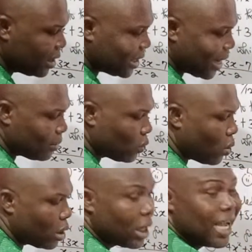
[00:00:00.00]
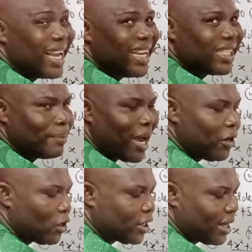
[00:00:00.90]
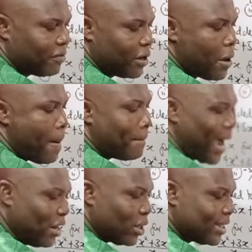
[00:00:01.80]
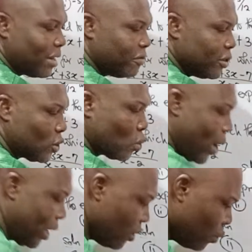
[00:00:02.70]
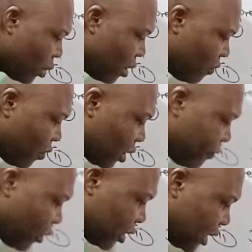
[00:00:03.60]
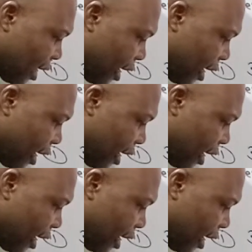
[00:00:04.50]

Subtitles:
times 1 is minus 7. Minus 7 squared will give us 49.